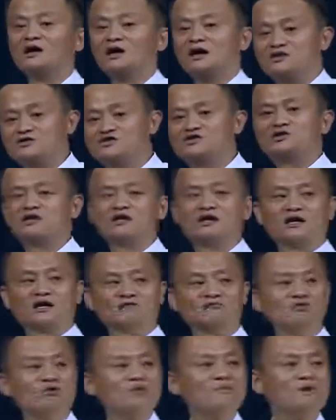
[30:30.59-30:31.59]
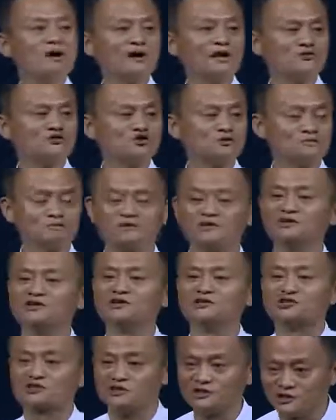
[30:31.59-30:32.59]
I see a lot of women
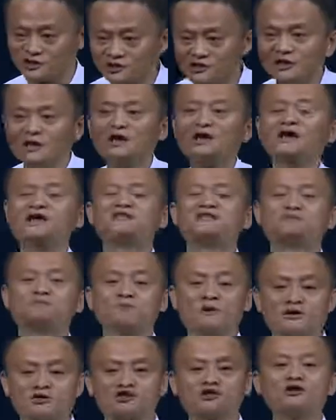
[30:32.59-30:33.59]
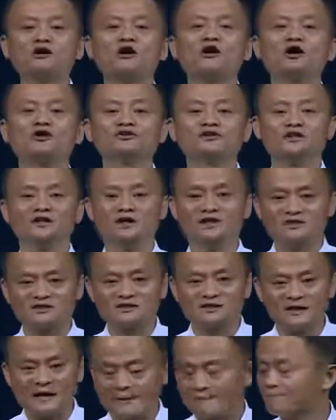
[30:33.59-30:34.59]
entrepreneurs here, especially on the
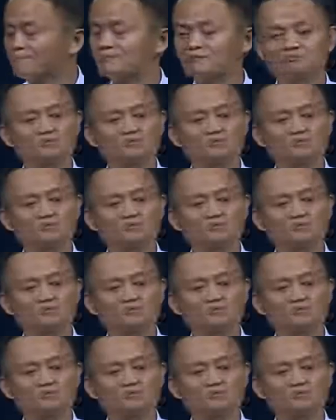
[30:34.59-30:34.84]
internet.